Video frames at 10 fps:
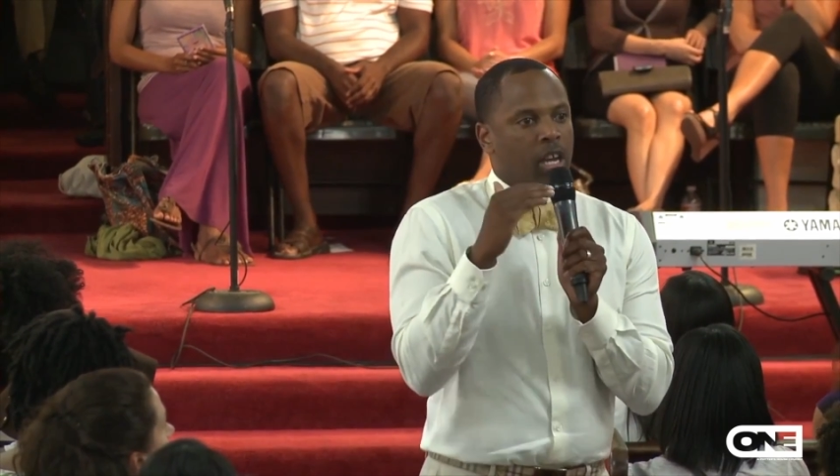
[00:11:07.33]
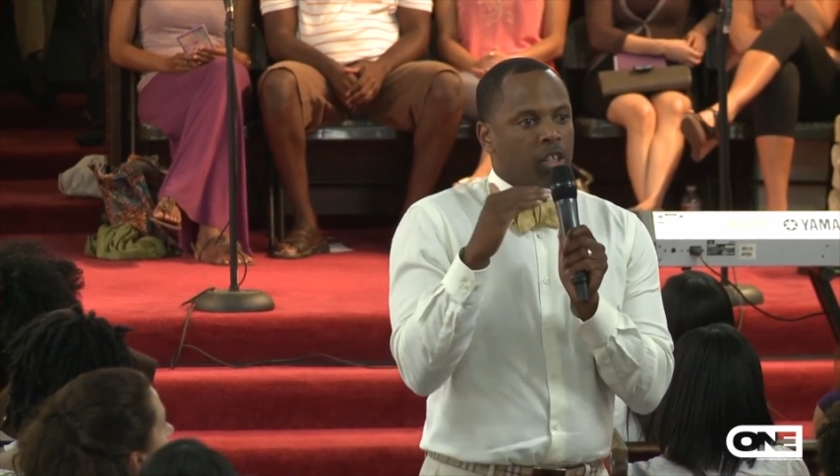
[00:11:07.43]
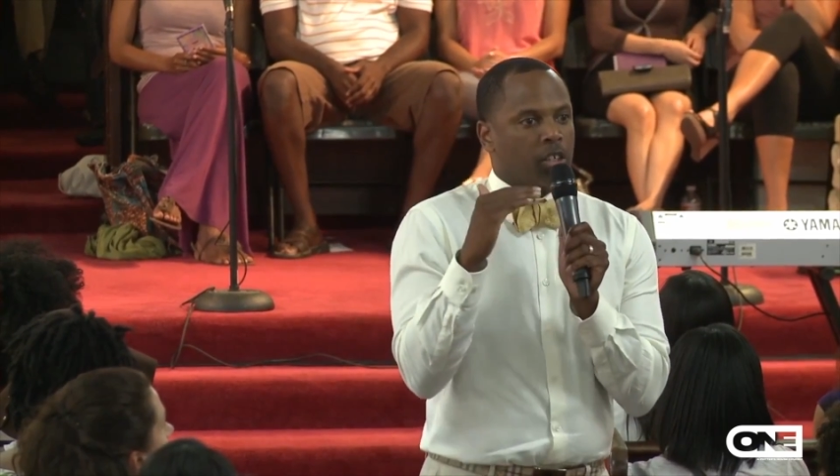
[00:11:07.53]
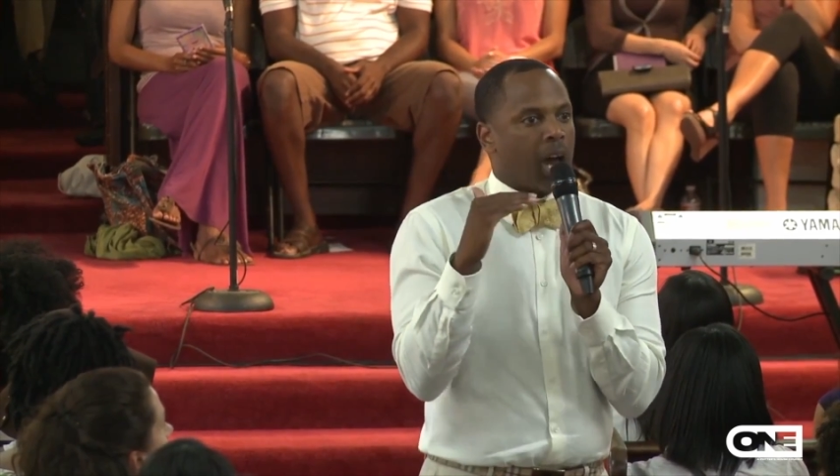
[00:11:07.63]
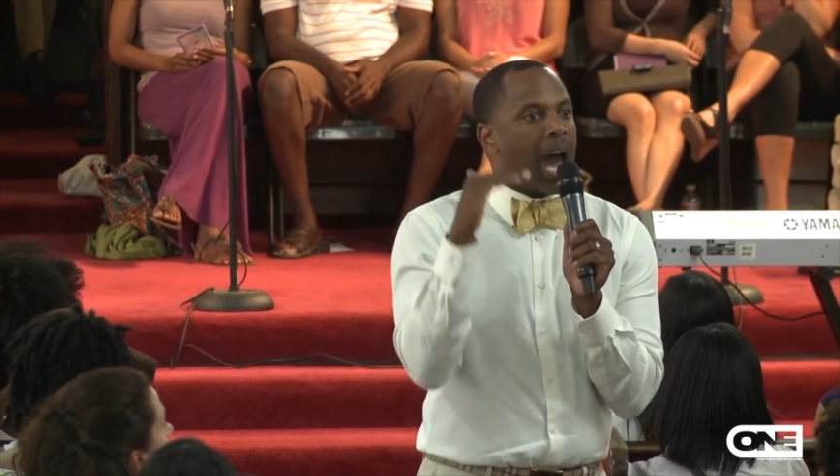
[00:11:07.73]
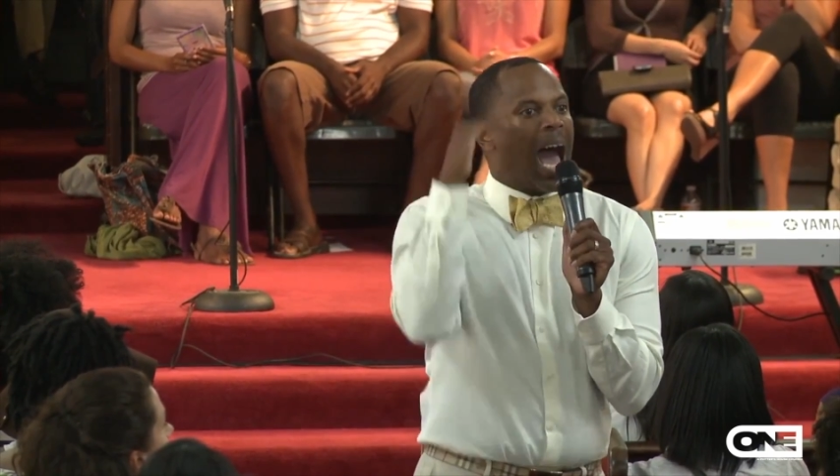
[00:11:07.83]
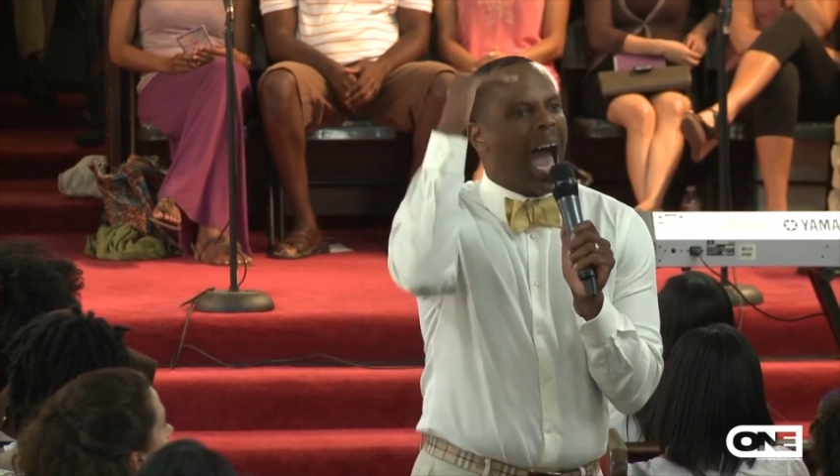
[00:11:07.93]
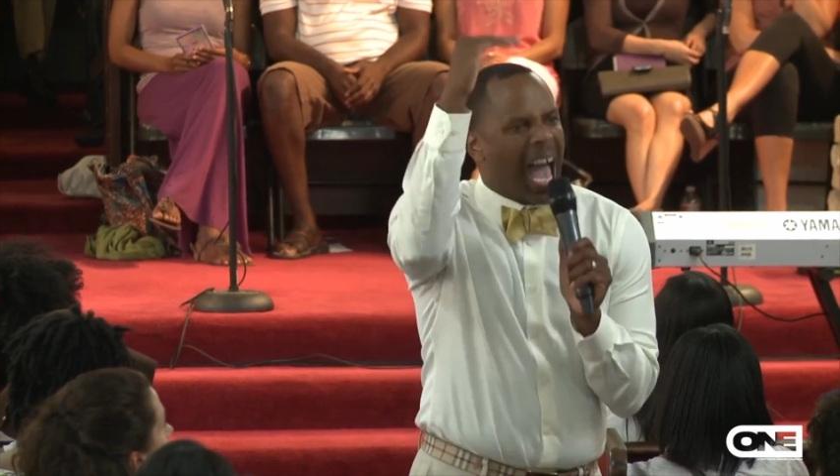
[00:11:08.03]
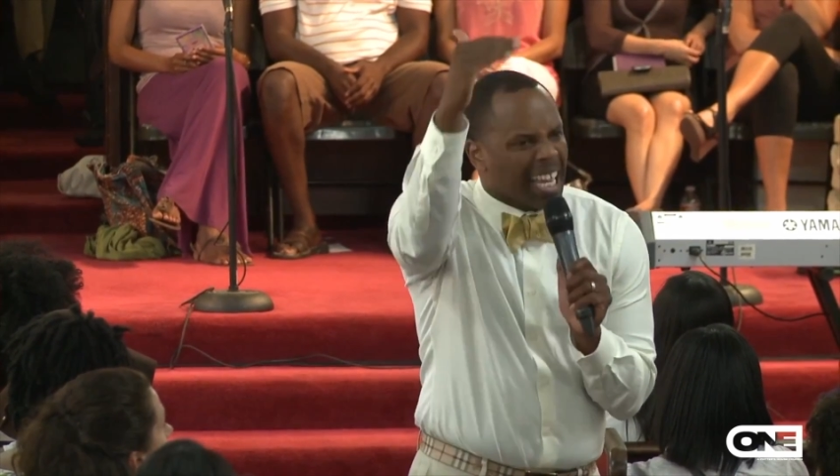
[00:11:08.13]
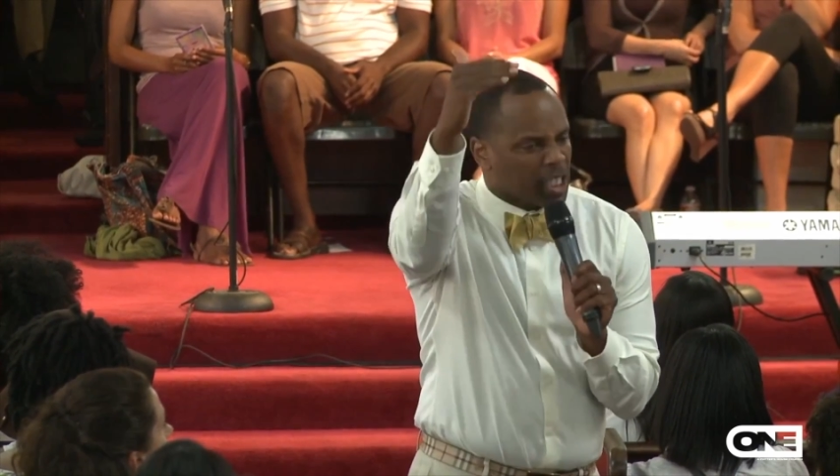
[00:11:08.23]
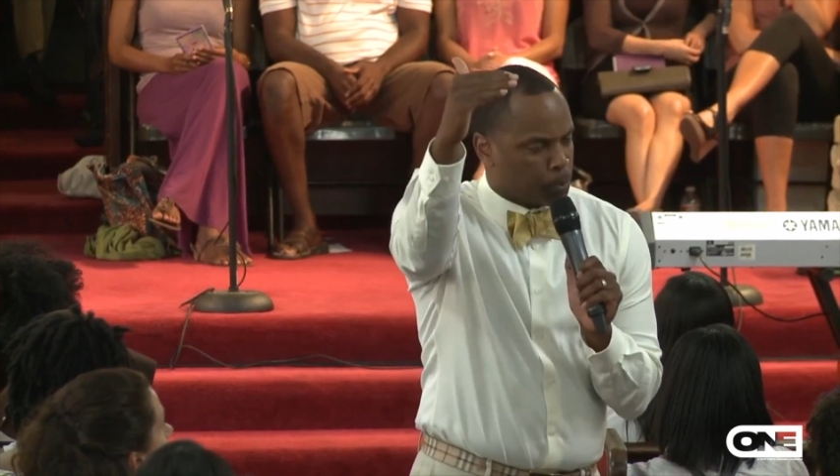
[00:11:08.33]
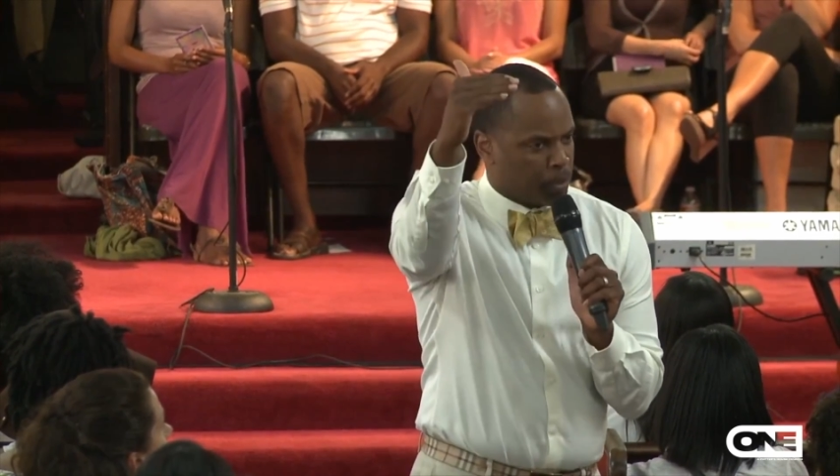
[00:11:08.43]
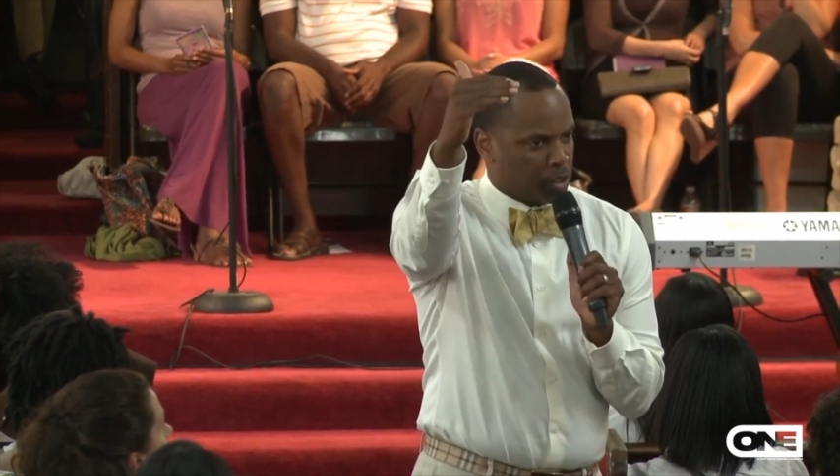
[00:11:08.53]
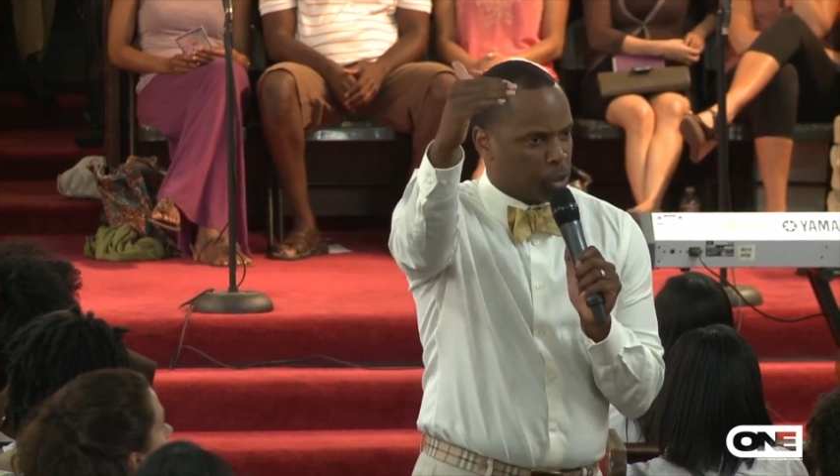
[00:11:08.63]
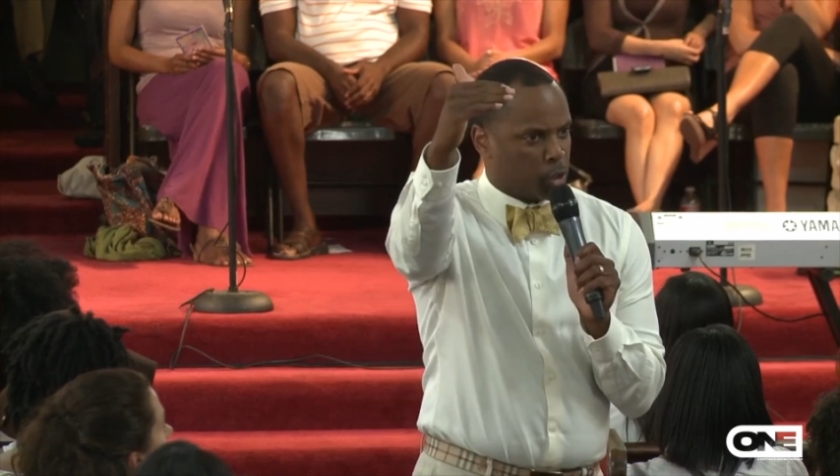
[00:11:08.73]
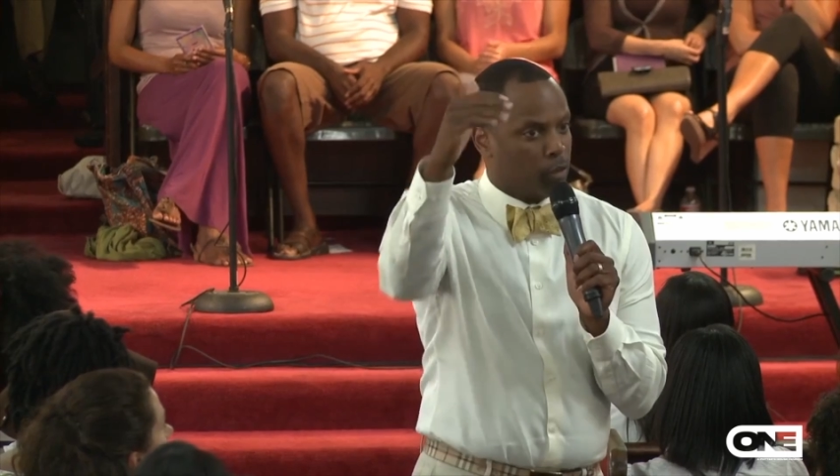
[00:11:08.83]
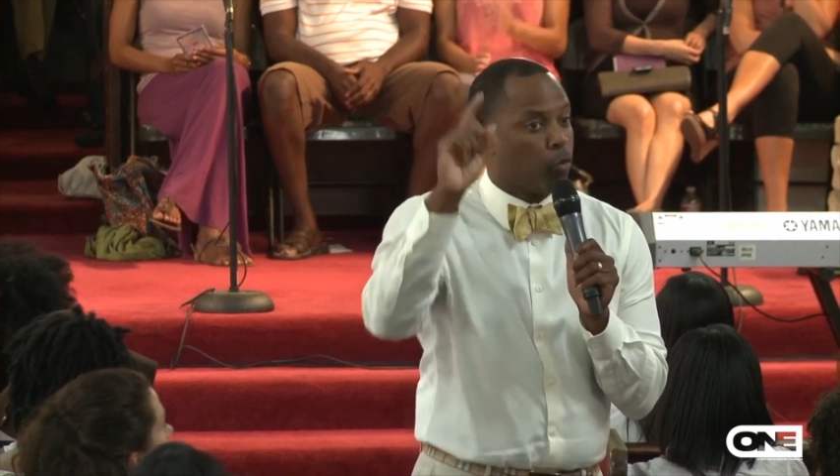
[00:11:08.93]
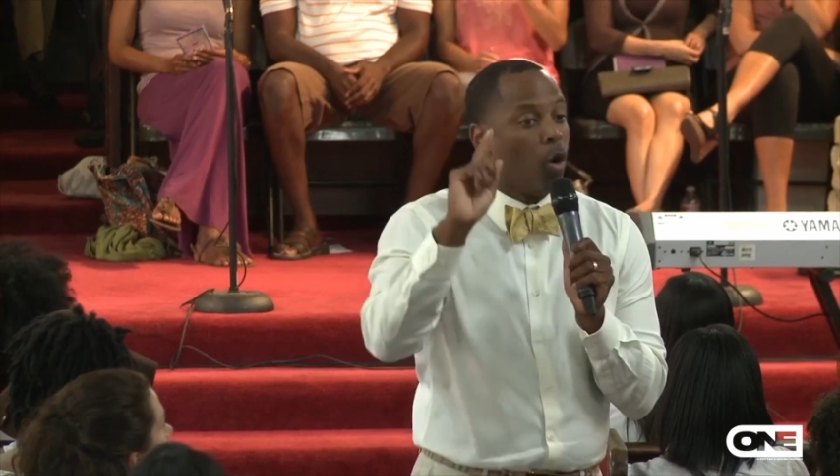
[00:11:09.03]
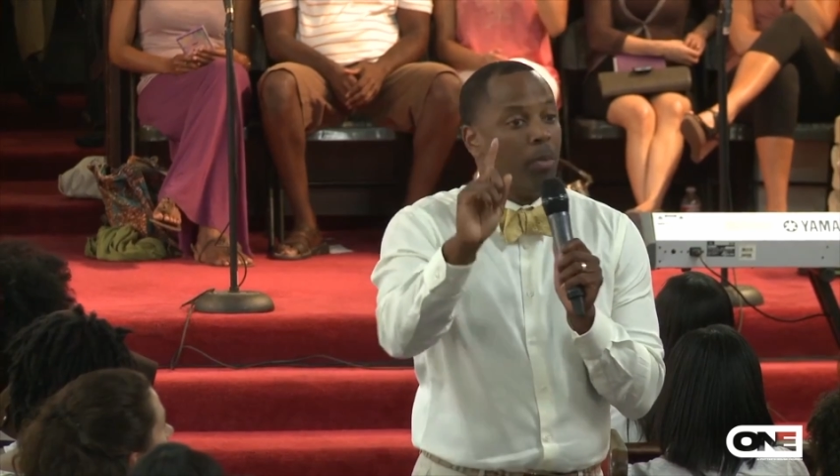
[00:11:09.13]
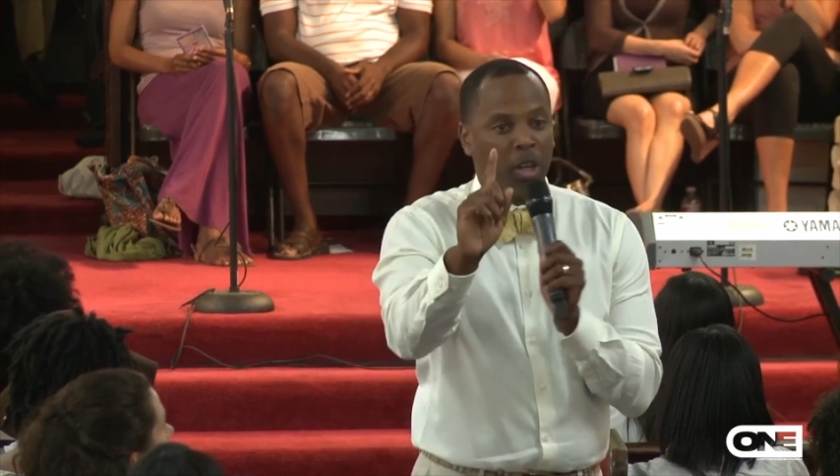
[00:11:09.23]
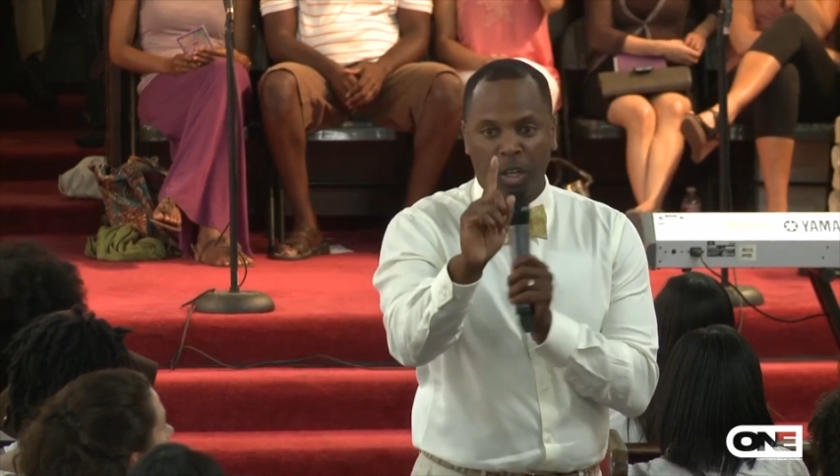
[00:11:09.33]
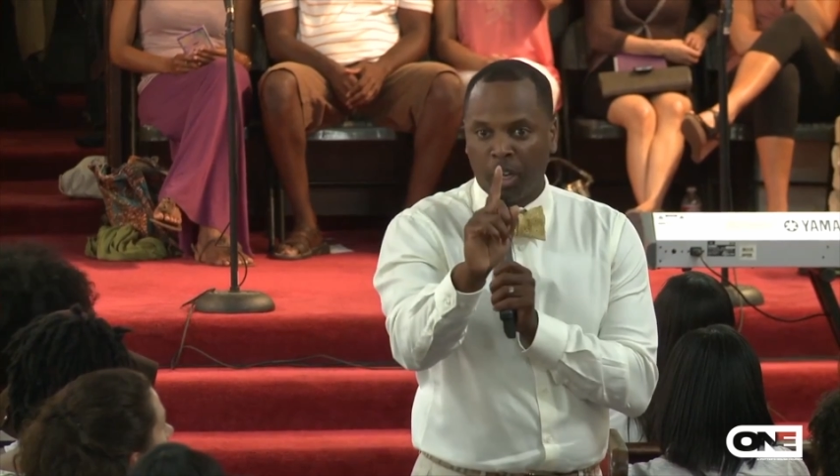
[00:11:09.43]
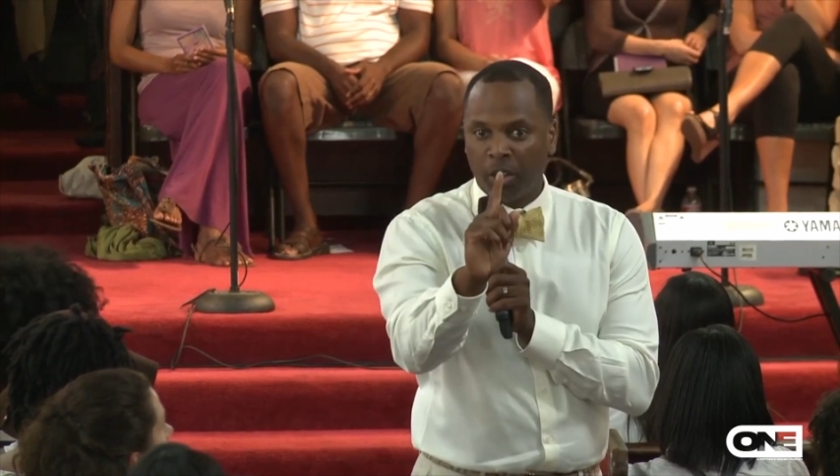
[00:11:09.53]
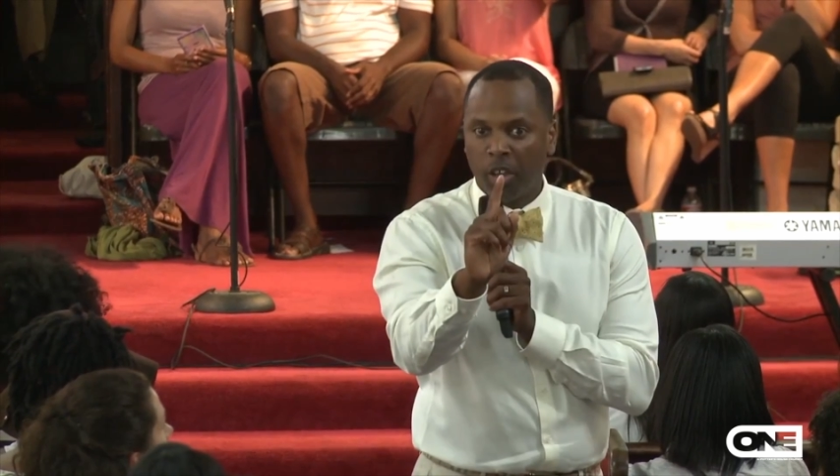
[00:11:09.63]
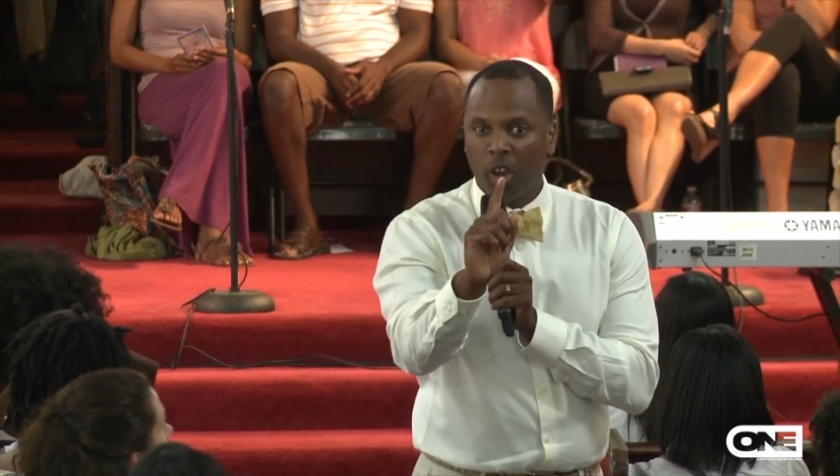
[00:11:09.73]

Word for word: to the highest position of womanhood,